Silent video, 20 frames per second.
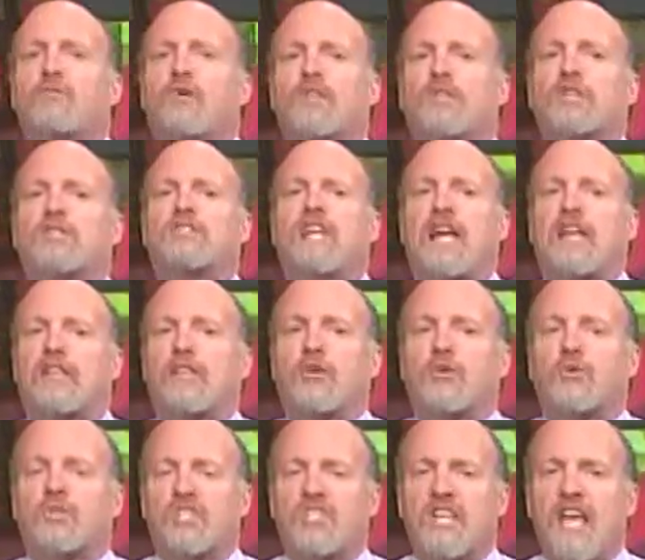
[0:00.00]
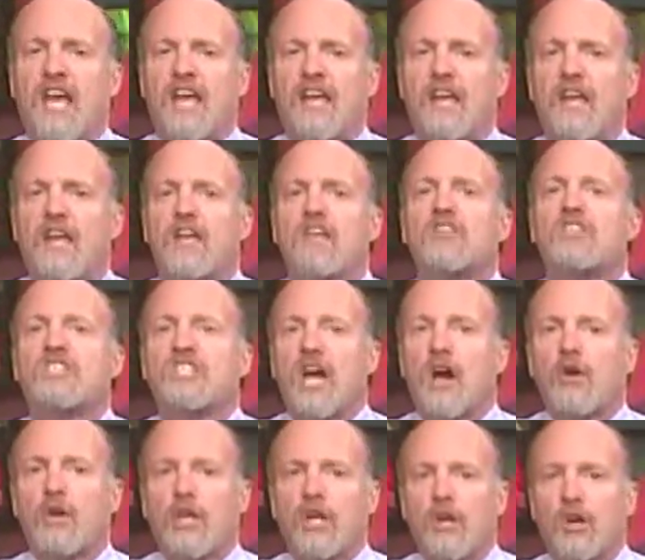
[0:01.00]
of what the technicals say.
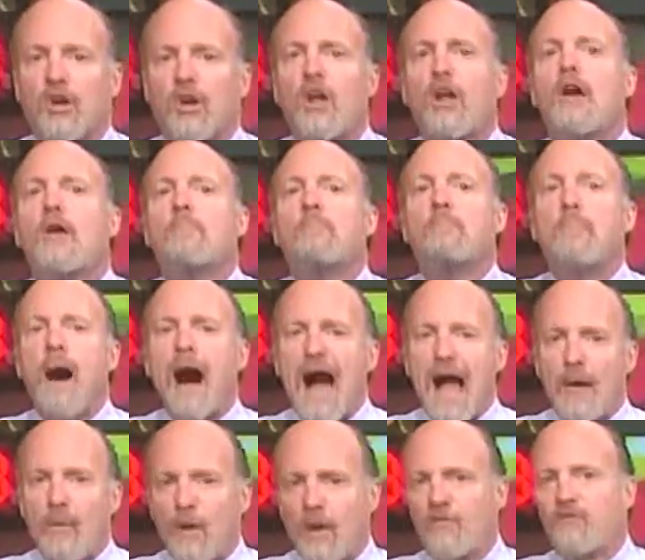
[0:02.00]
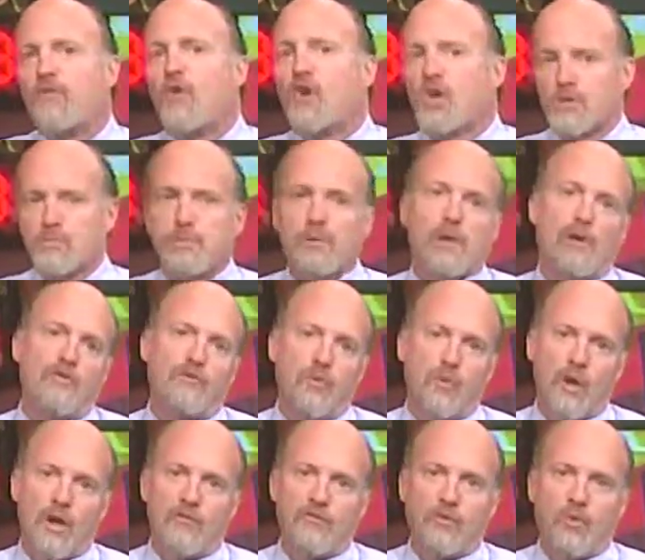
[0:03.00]
Sell here, buy when it falls below
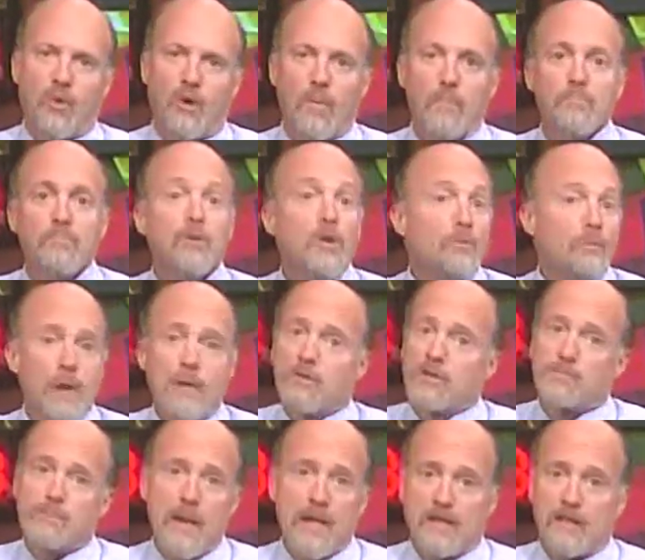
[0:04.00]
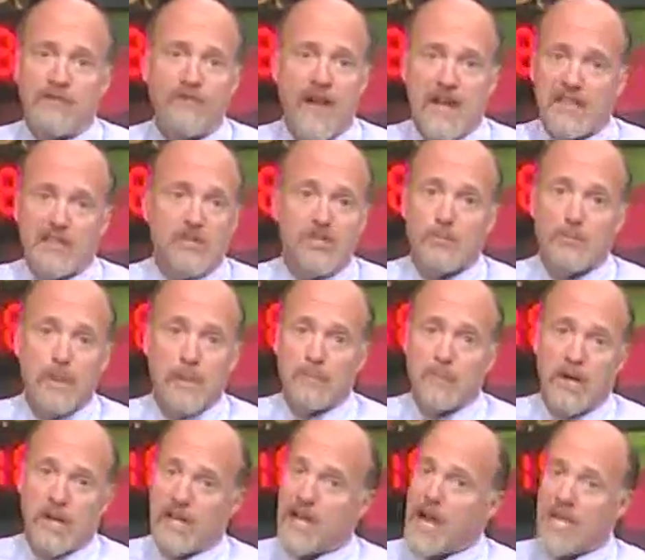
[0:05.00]
44. We respect the fact that the big
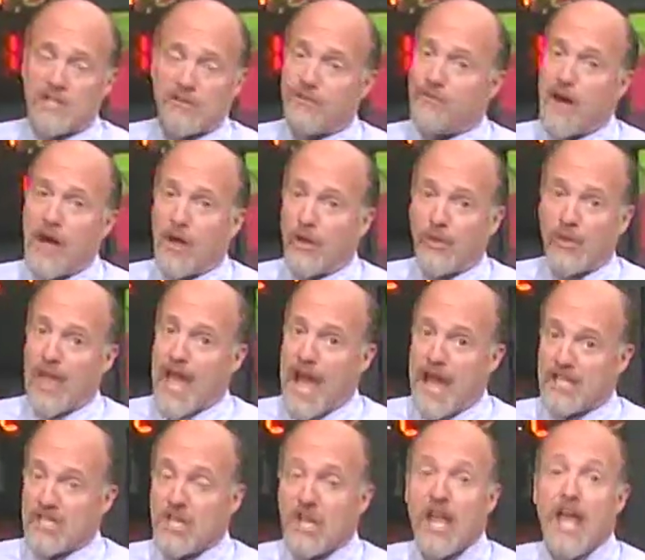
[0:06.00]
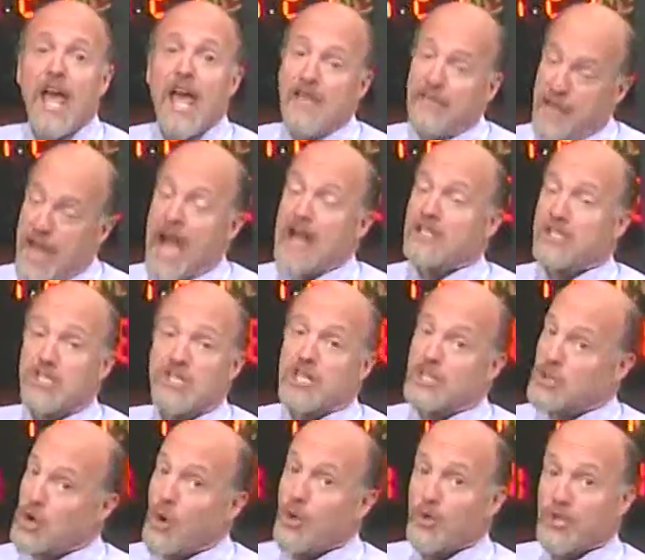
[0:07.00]
money guys are following the action, and the action
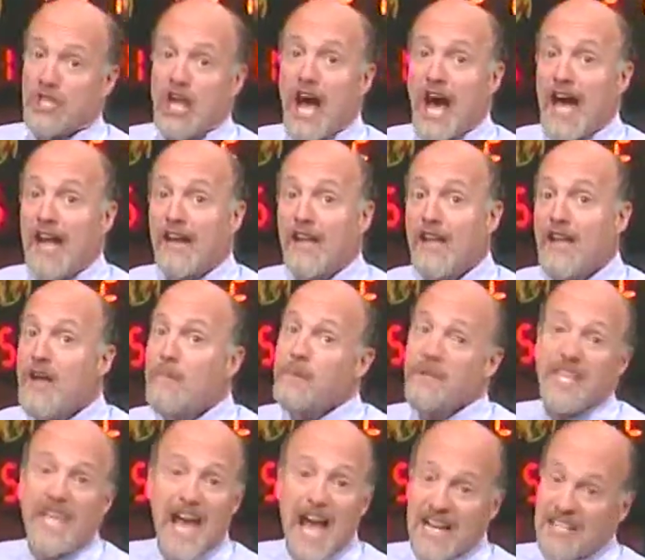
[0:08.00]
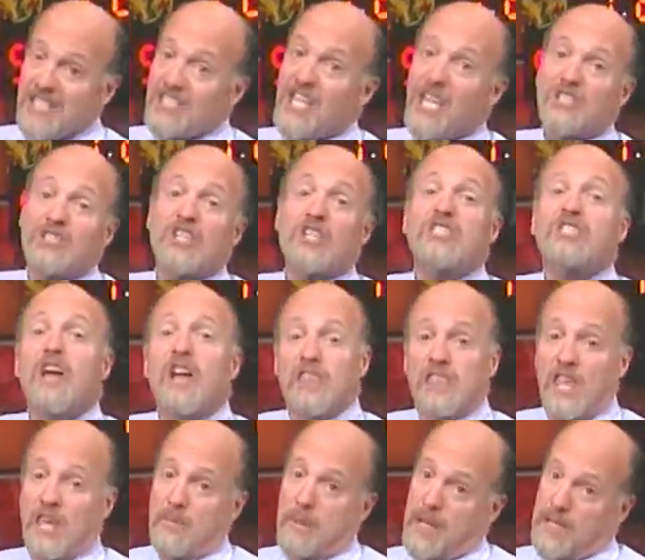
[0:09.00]
says gold is hot. But the action tells us
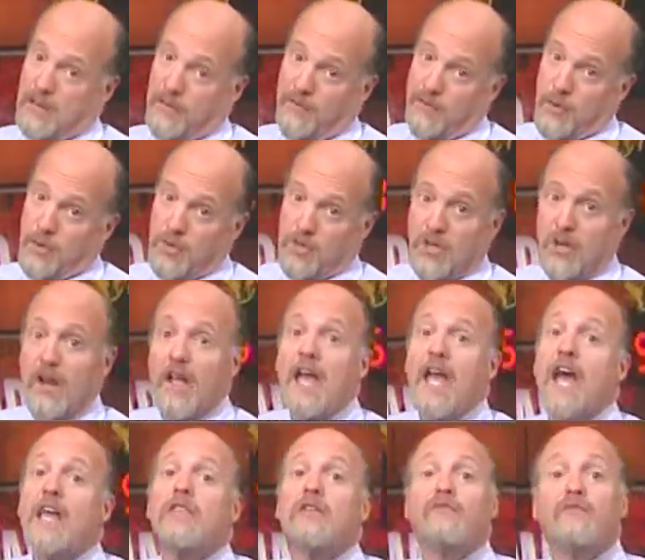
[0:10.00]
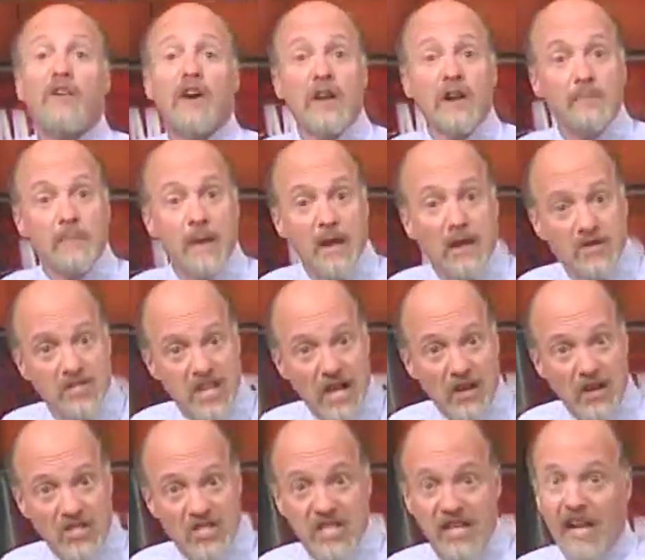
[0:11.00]
nothing about the future. And the fundamentals
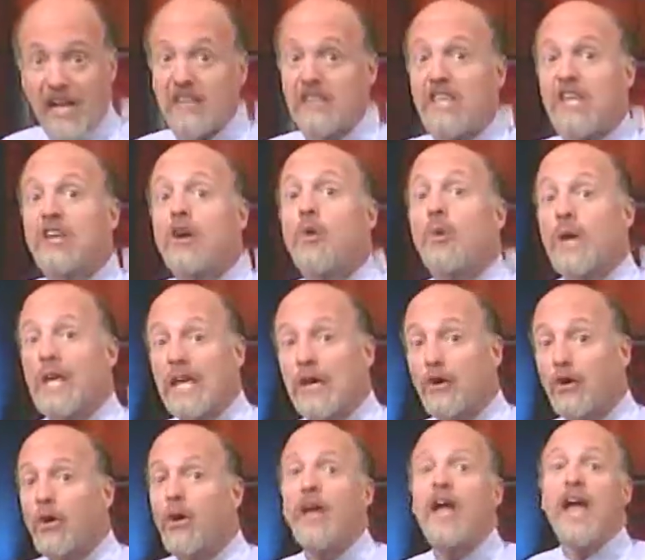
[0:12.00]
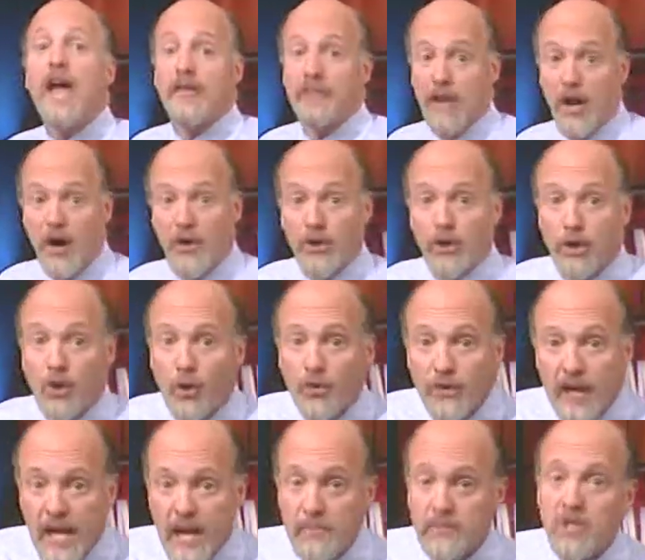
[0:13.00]
tell us that Agnico Eagle and the other
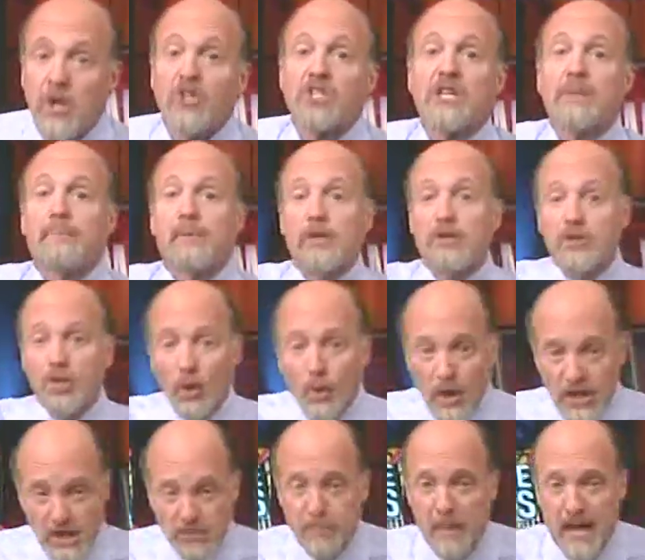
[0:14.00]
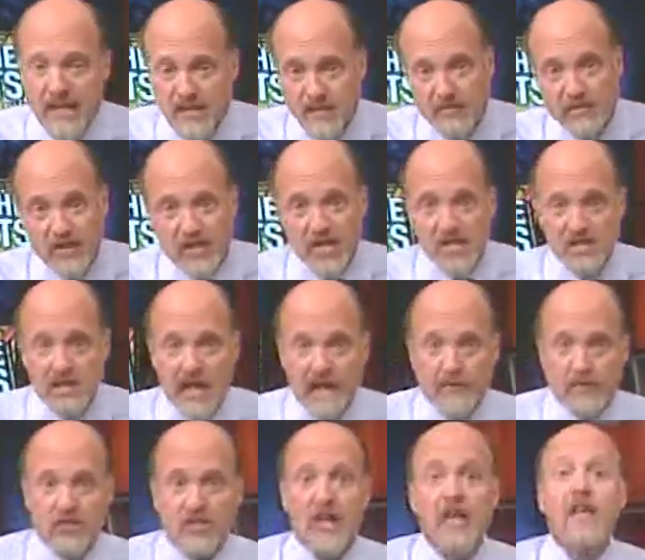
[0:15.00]
gold names are simply too expensive at these
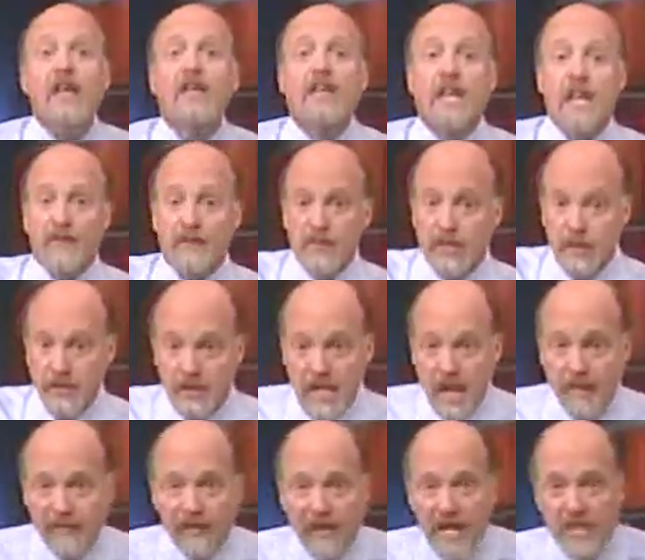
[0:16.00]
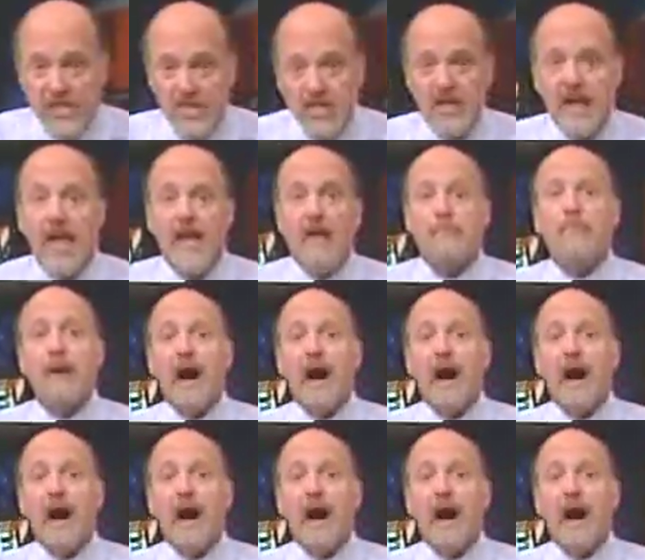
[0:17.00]
levels, given the deflation and a